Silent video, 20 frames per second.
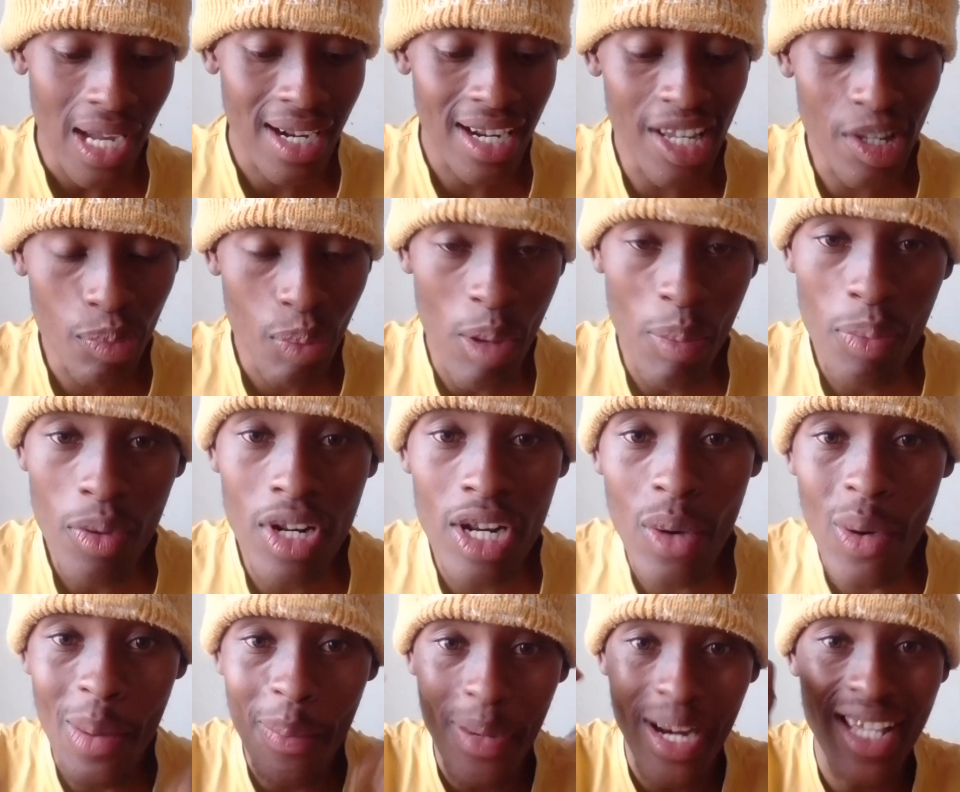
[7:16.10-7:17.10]
These people,
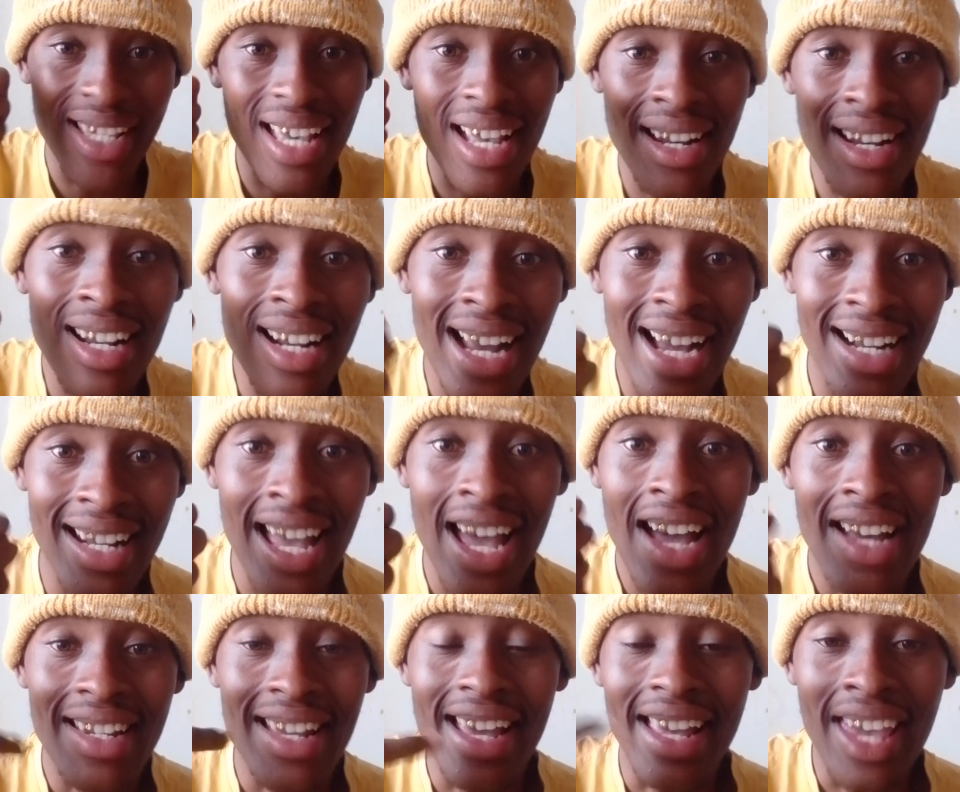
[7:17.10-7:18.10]
they were pretending like
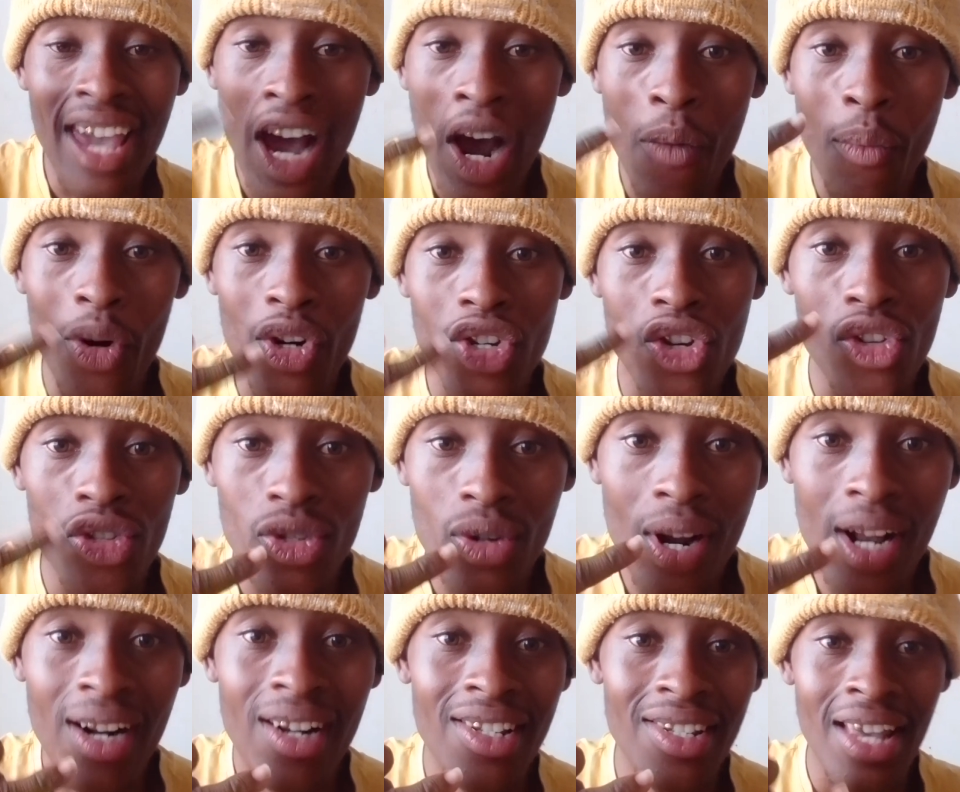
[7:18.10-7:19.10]
they care about your
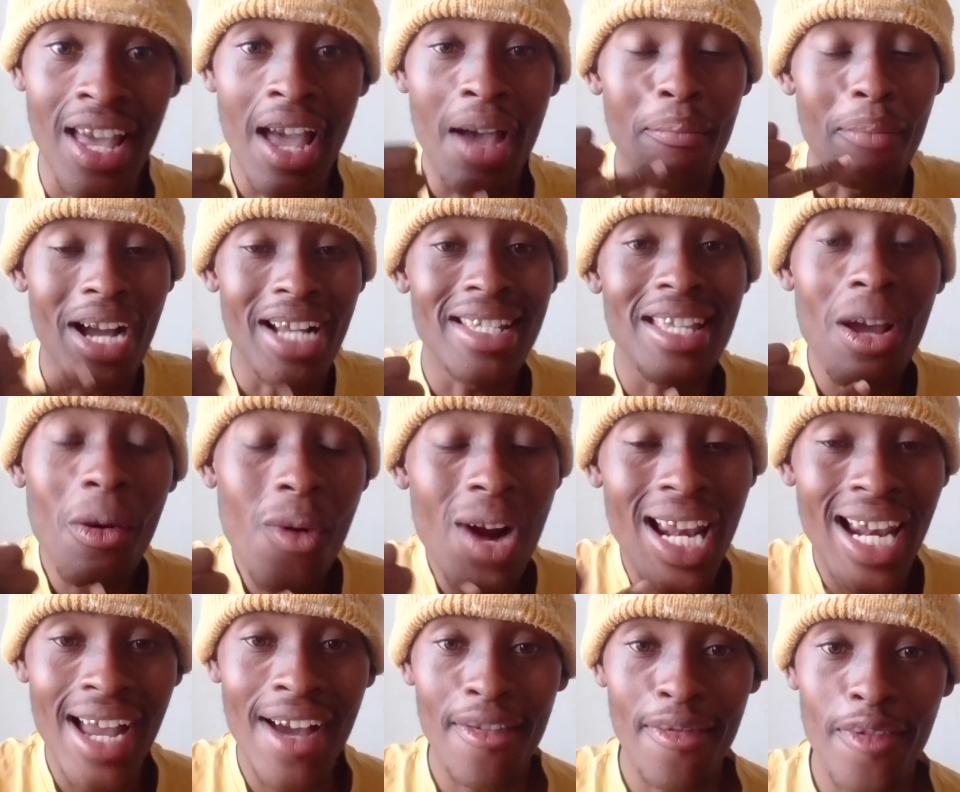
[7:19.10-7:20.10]
struggles, but they
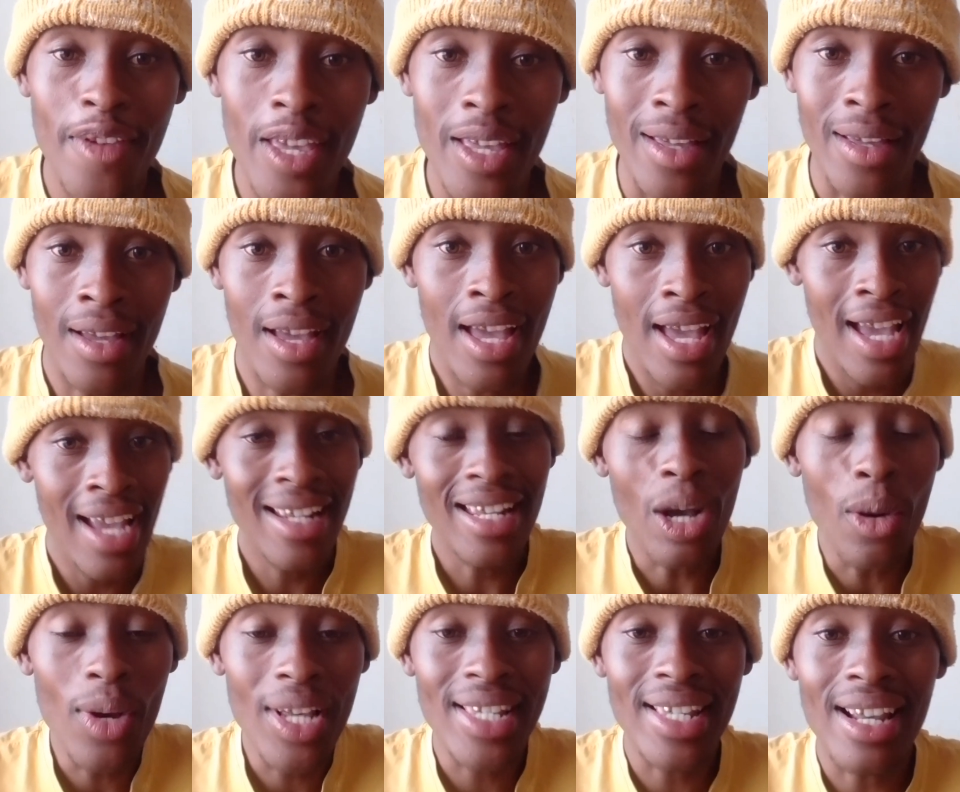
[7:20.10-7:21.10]
were laughing.
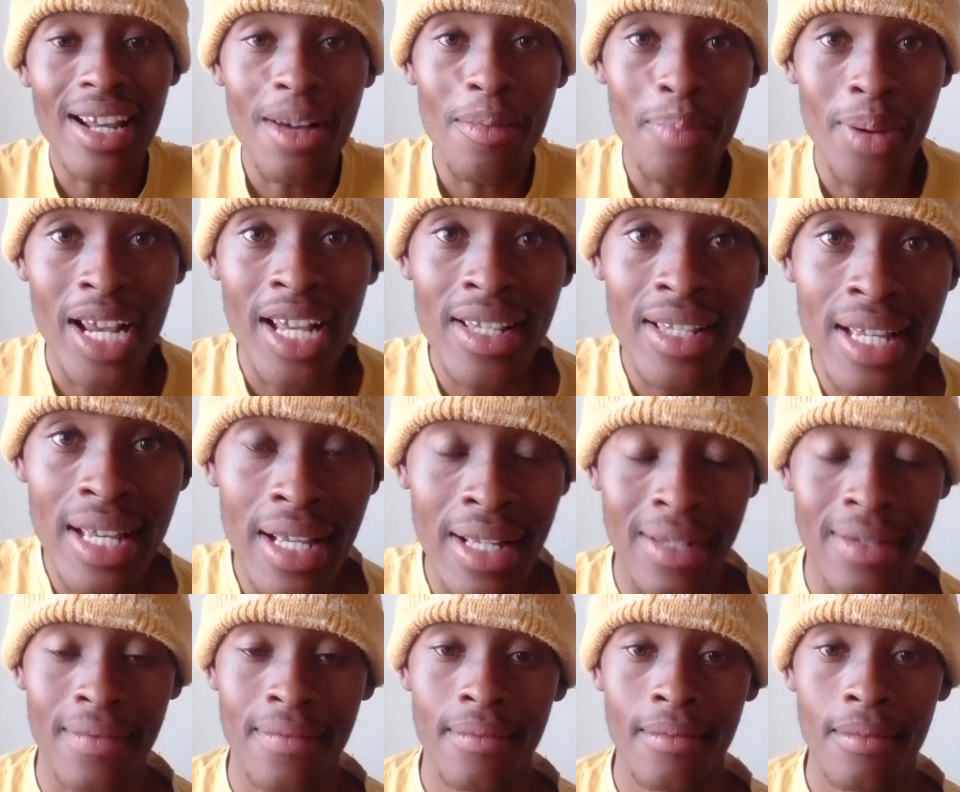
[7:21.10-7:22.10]
They were celebrating.